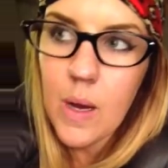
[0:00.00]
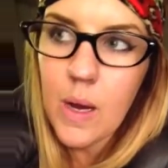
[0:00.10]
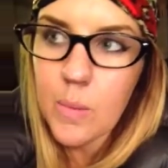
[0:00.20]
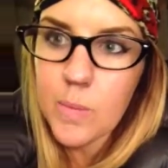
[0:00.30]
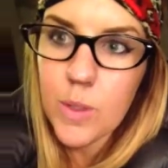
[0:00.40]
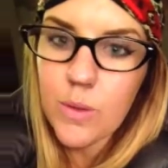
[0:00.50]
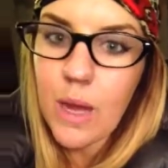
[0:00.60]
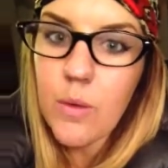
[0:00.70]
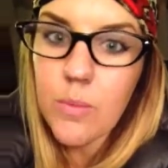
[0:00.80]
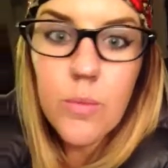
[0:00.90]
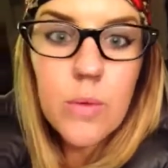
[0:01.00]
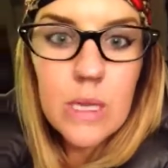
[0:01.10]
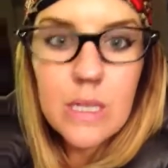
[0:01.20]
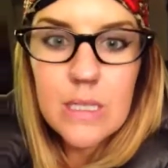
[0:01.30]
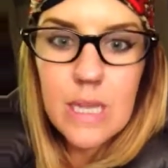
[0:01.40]
Um, so that
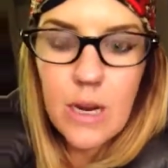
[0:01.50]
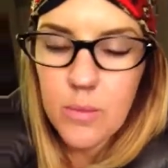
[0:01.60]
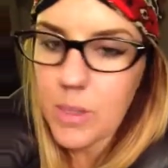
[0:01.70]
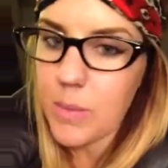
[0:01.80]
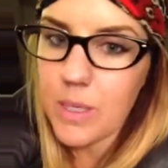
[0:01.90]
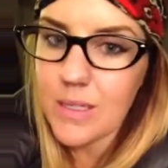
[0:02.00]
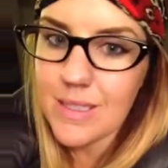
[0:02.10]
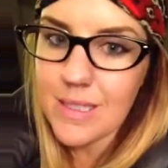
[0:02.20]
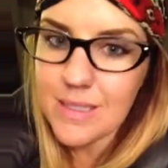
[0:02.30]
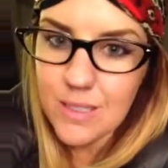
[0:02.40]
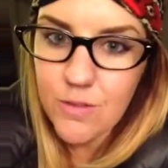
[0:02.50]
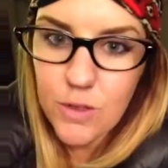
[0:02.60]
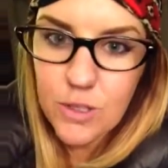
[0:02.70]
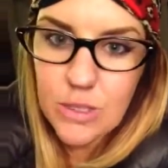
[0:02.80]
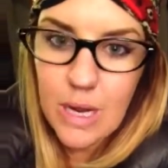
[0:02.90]
really scared me because that's the
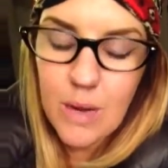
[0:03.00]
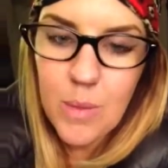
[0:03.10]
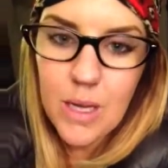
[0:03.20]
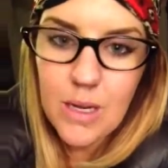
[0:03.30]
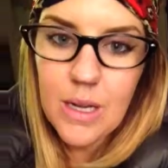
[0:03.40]
first time that